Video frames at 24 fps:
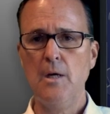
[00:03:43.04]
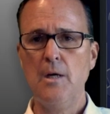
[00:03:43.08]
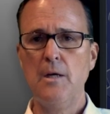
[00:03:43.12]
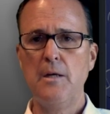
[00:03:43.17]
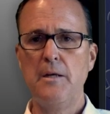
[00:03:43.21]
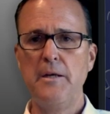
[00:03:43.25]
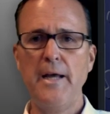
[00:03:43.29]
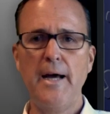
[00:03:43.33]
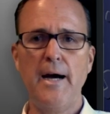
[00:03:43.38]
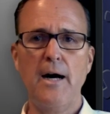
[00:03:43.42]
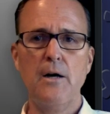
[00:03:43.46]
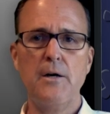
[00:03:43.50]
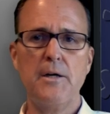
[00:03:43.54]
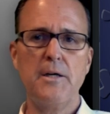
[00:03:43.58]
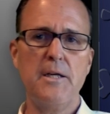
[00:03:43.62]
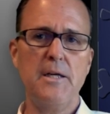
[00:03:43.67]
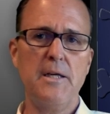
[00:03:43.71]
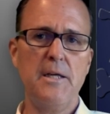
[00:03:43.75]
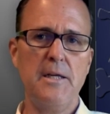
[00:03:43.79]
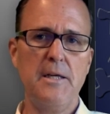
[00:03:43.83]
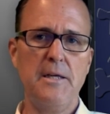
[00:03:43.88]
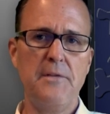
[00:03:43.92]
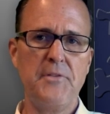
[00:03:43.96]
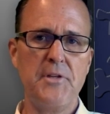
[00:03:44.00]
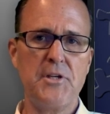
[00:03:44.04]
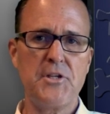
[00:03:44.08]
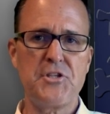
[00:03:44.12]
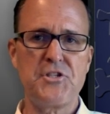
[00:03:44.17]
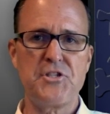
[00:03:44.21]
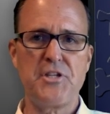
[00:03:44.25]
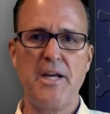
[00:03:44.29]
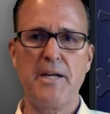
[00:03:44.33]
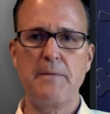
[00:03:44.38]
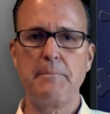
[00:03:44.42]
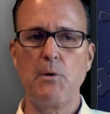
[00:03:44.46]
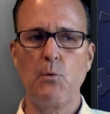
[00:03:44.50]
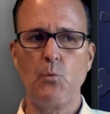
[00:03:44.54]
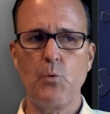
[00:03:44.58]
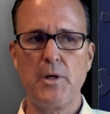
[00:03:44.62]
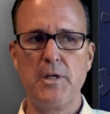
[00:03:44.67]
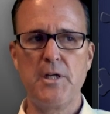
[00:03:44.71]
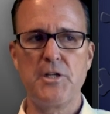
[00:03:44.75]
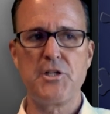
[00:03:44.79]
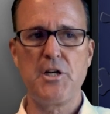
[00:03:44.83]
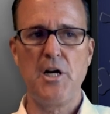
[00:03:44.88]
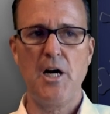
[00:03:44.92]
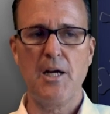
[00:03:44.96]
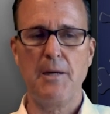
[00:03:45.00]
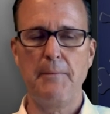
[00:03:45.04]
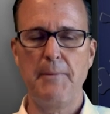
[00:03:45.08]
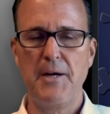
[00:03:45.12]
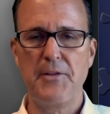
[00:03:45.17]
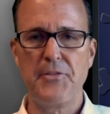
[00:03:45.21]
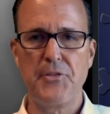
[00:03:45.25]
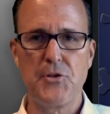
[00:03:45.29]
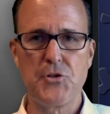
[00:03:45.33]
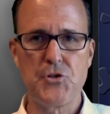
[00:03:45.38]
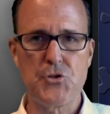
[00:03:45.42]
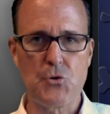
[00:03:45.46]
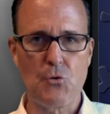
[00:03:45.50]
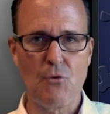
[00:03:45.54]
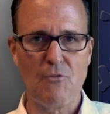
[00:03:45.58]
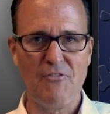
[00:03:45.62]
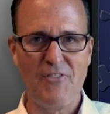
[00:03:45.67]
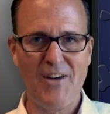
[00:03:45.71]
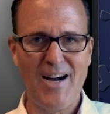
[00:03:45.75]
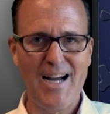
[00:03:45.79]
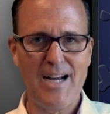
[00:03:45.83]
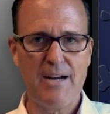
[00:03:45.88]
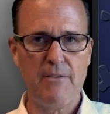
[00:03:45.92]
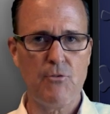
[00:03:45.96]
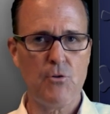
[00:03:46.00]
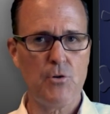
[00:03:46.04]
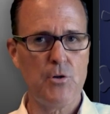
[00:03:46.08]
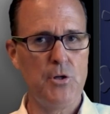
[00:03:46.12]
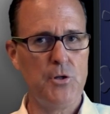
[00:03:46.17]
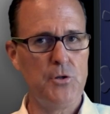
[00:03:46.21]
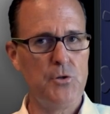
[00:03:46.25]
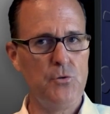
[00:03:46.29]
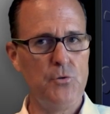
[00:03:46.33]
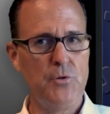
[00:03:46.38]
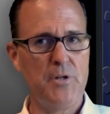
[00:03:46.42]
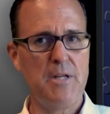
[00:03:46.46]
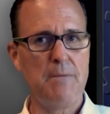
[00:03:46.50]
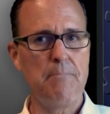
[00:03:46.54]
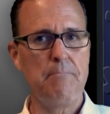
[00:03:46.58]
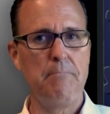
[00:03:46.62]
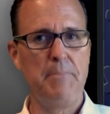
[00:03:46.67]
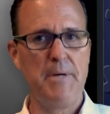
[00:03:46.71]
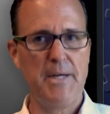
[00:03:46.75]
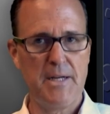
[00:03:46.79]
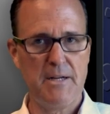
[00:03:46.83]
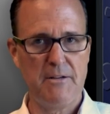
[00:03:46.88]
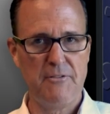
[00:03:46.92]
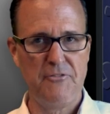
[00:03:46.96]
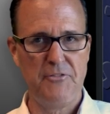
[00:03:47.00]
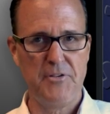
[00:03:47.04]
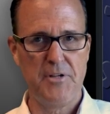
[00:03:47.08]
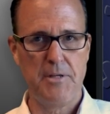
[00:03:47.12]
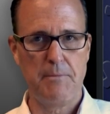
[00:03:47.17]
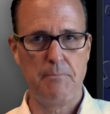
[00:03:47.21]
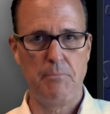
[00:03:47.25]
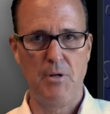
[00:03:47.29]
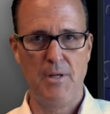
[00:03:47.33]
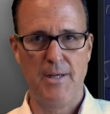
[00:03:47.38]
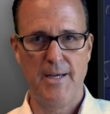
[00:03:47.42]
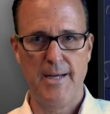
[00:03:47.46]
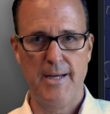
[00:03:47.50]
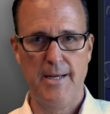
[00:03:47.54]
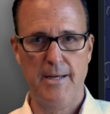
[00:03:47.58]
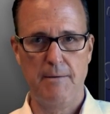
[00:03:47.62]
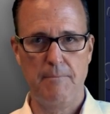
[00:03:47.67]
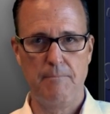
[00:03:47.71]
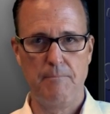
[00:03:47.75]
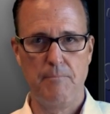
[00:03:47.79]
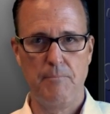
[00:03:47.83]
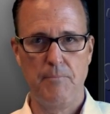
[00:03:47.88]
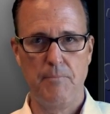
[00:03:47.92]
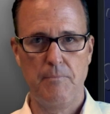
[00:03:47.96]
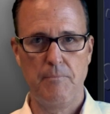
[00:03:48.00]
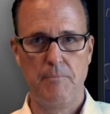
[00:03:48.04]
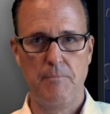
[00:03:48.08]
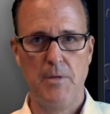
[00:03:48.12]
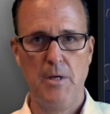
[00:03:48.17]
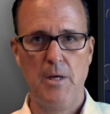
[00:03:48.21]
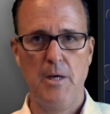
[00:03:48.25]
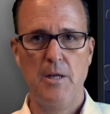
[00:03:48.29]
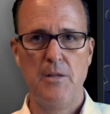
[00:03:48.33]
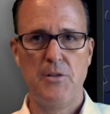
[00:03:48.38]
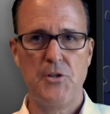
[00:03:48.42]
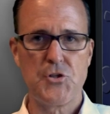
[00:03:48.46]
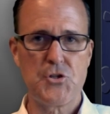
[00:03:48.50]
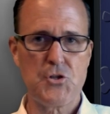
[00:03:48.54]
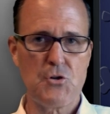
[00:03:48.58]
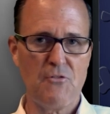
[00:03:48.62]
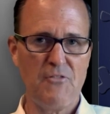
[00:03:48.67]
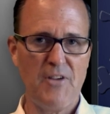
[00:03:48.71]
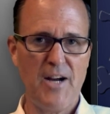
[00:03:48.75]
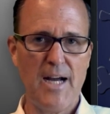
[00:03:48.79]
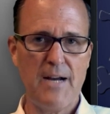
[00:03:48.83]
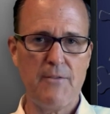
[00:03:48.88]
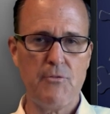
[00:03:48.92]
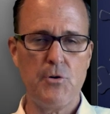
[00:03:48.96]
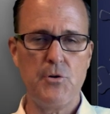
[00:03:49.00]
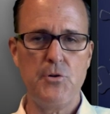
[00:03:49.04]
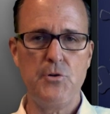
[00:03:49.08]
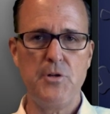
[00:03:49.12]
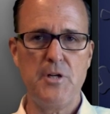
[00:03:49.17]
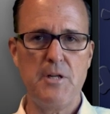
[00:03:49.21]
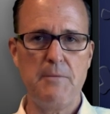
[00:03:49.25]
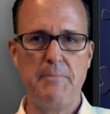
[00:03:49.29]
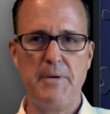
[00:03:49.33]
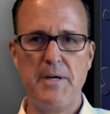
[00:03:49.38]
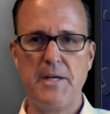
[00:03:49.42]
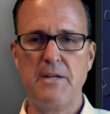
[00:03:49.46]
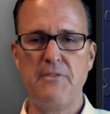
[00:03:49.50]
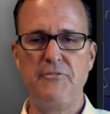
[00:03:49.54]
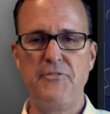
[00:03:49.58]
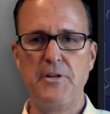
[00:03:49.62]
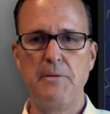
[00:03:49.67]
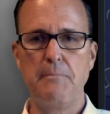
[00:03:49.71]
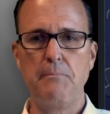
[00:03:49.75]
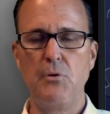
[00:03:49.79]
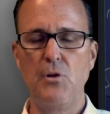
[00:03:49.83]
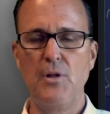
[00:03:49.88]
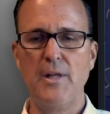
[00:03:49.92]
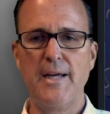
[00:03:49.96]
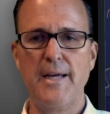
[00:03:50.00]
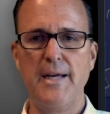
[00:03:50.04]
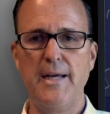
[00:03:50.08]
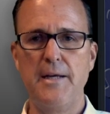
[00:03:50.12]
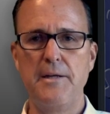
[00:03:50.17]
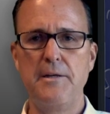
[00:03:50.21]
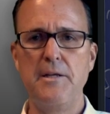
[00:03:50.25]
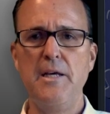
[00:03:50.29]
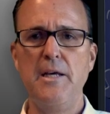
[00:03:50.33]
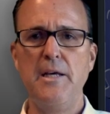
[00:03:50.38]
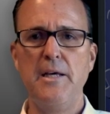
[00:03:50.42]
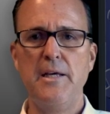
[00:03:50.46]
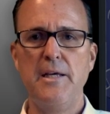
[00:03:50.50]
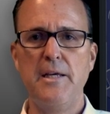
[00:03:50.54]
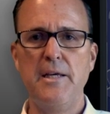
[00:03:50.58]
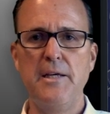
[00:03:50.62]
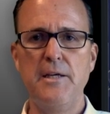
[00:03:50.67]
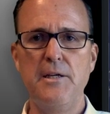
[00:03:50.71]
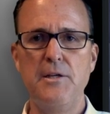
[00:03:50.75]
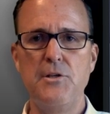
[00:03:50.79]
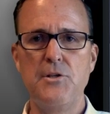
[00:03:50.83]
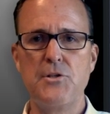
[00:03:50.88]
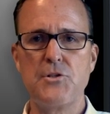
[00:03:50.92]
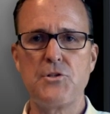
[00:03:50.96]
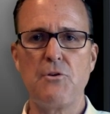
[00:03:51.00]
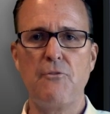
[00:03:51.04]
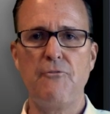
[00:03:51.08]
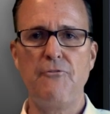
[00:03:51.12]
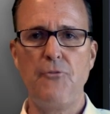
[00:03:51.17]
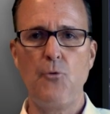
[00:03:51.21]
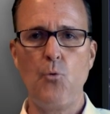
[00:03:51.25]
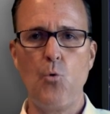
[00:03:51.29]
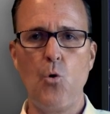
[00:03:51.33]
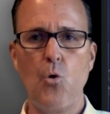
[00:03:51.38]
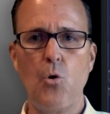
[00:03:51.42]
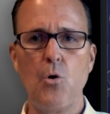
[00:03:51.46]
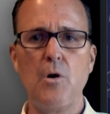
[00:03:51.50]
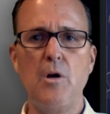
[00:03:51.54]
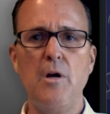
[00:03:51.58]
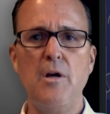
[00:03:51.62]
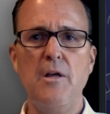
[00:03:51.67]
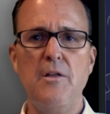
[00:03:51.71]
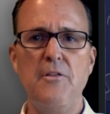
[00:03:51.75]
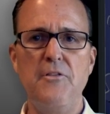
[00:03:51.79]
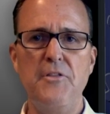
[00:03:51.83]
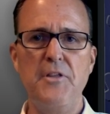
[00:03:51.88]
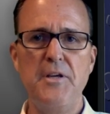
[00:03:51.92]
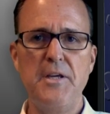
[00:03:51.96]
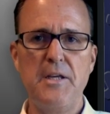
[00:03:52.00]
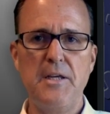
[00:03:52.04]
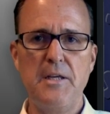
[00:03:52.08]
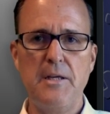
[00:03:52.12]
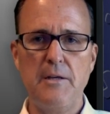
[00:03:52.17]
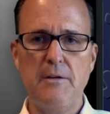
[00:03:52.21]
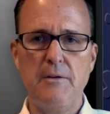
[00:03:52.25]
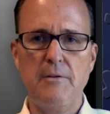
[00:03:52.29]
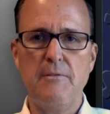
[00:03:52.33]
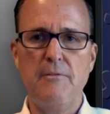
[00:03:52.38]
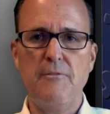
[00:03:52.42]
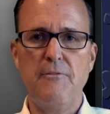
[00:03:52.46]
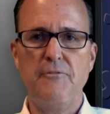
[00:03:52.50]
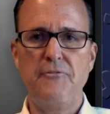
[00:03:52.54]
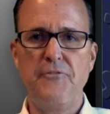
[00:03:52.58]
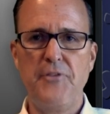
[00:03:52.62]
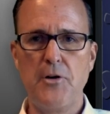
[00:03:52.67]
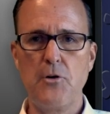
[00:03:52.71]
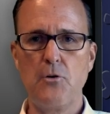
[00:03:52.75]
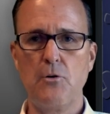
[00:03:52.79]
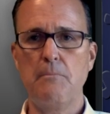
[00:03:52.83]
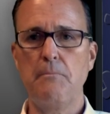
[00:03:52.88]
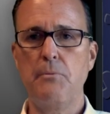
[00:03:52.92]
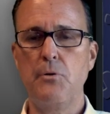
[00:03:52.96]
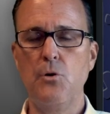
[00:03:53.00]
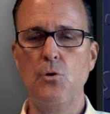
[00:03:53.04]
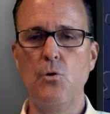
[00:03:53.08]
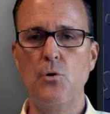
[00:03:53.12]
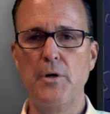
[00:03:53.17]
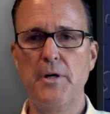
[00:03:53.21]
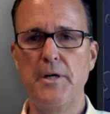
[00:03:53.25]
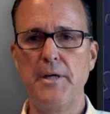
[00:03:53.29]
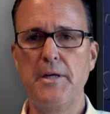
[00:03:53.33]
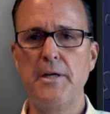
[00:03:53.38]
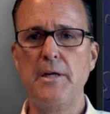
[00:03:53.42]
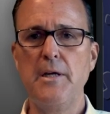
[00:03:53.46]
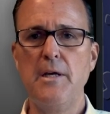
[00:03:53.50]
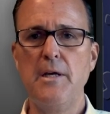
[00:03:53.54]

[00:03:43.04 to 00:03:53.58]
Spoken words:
Now, in this segment, we're going to talk about the Survivor Annuity Benefit Plan. The Survivor Annuity Benefit Plan is for the federal employee